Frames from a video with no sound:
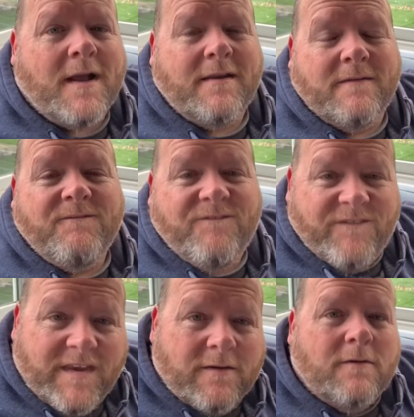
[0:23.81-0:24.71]
I didn't
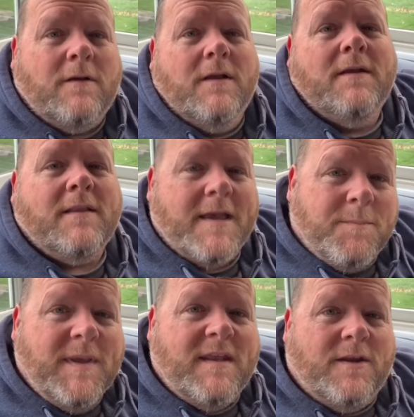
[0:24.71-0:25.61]
feel like
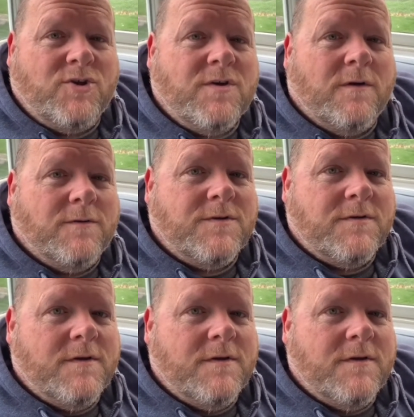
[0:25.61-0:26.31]
being at church.